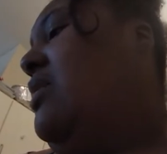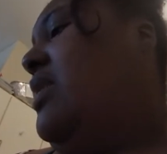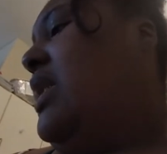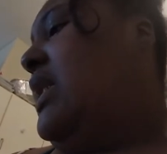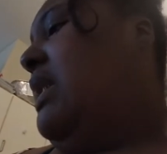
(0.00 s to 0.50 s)
you know
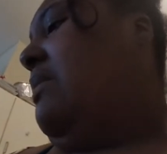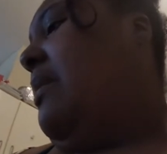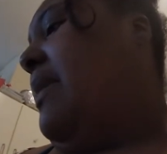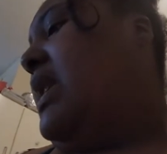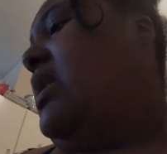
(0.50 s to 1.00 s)
what? I came
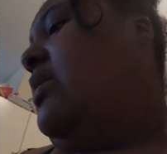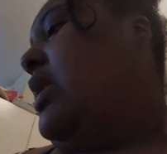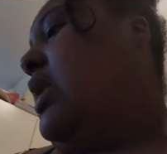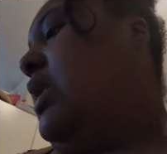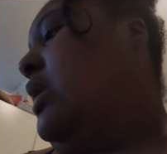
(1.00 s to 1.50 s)
my mind,
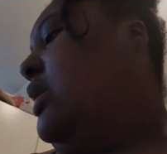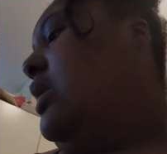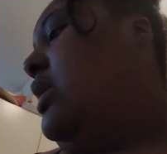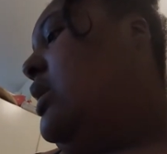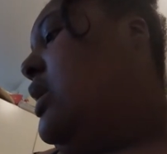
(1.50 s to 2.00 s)

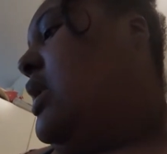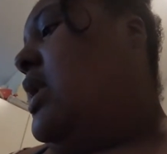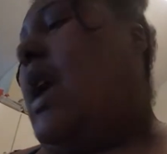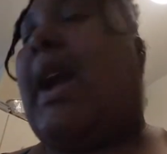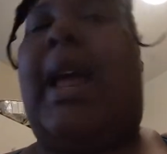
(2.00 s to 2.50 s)

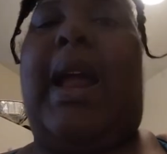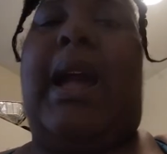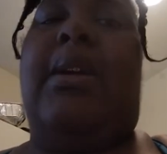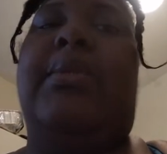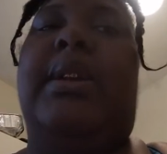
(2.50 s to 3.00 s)
I got an
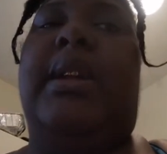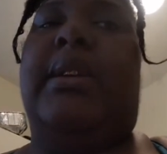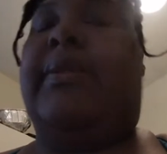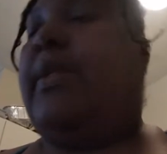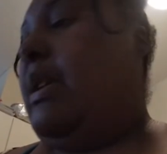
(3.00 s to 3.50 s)
hour
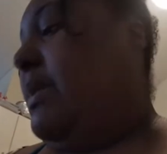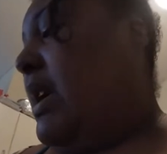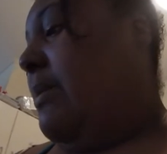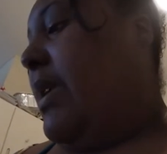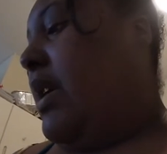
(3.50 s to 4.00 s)
left. Let me
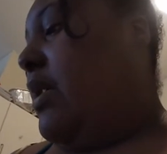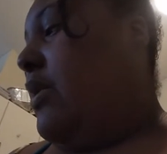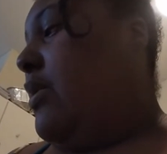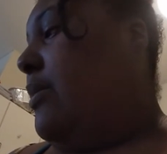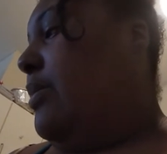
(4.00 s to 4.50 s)
come at
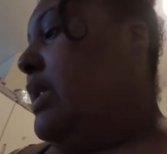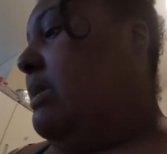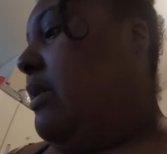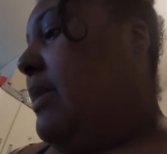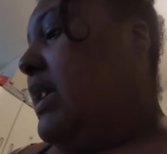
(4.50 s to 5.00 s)
home, put
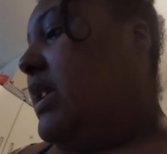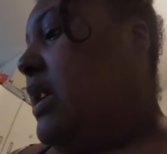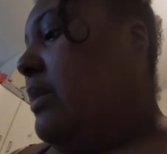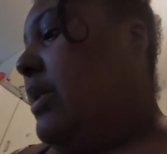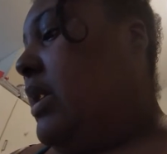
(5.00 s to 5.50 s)
some on my
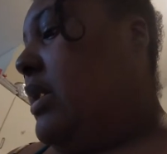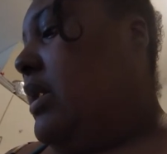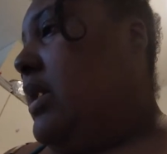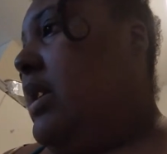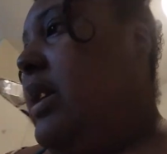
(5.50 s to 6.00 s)
stomach,
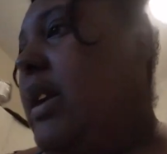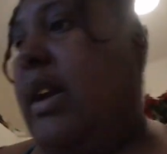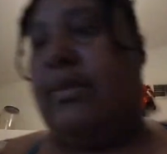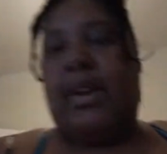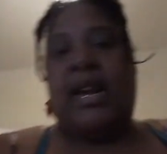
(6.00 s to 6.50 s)
and